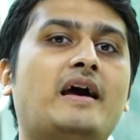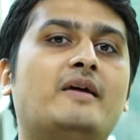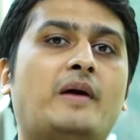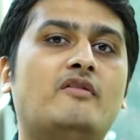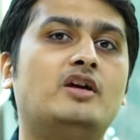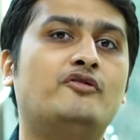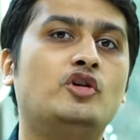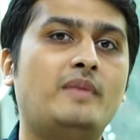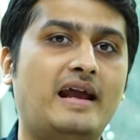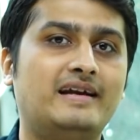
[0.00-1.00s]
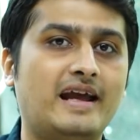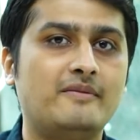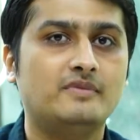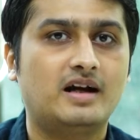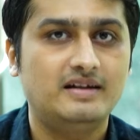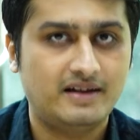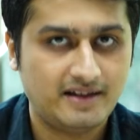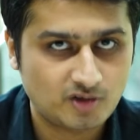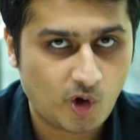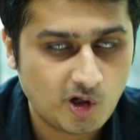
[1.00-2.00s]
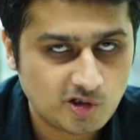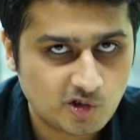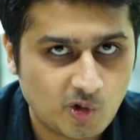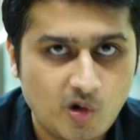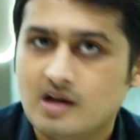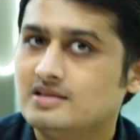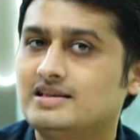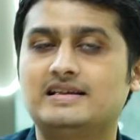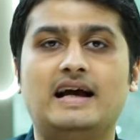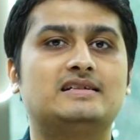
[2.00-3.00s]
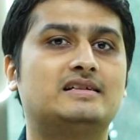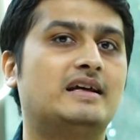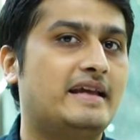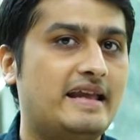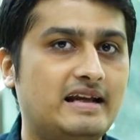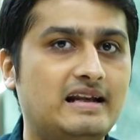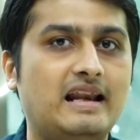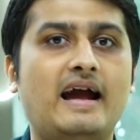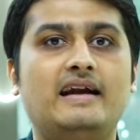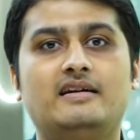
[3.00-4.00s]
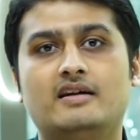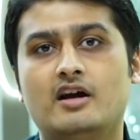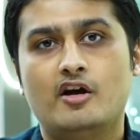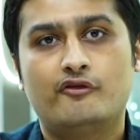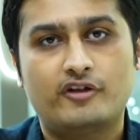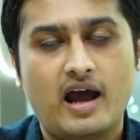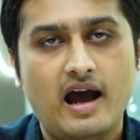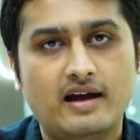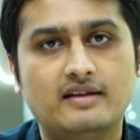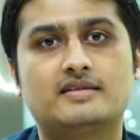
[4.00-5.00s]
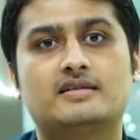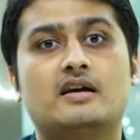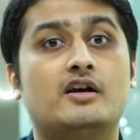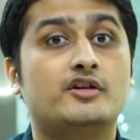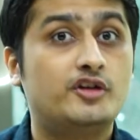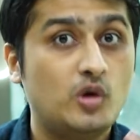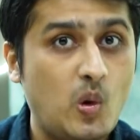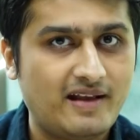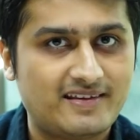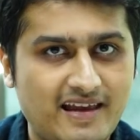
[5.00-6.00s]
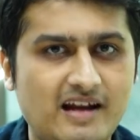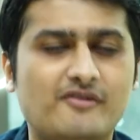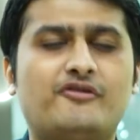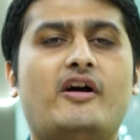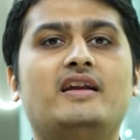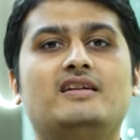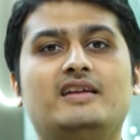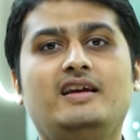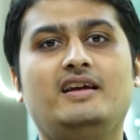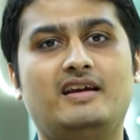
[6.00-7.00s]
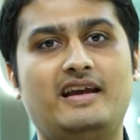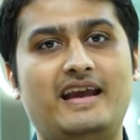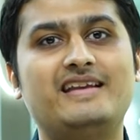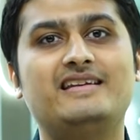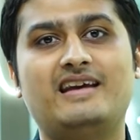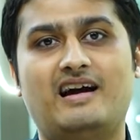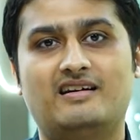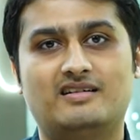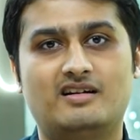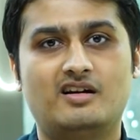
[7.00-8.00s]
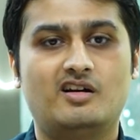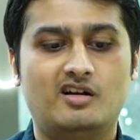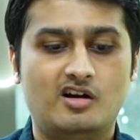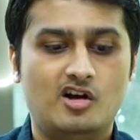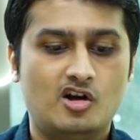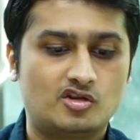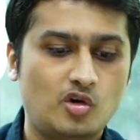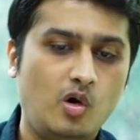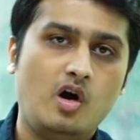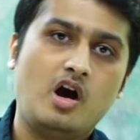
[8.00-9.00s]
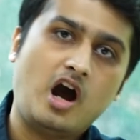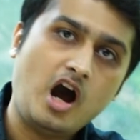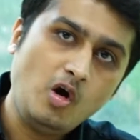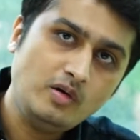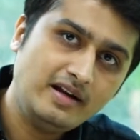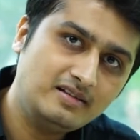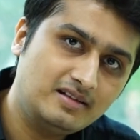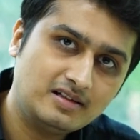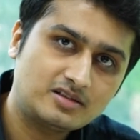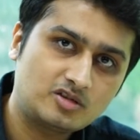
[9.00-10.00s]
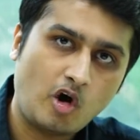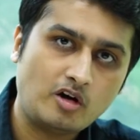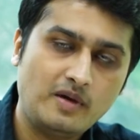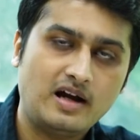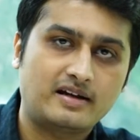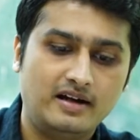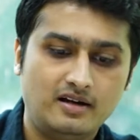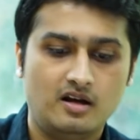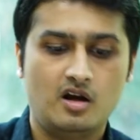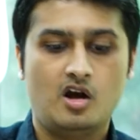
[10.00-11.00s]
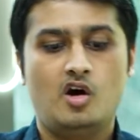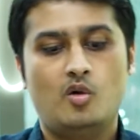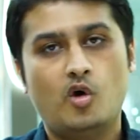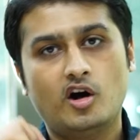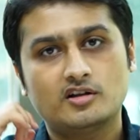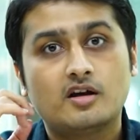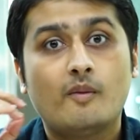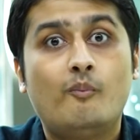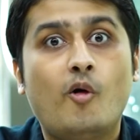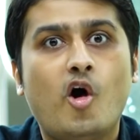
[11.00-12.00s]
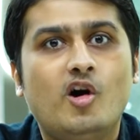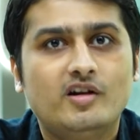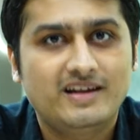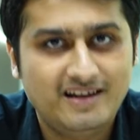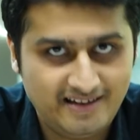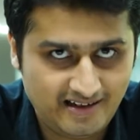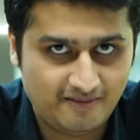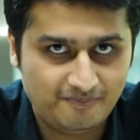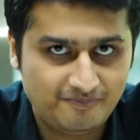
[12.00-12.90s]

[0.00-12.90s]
powerful maritime countries also, such as England, France, USA and finally India. So how did the stock market was born in India?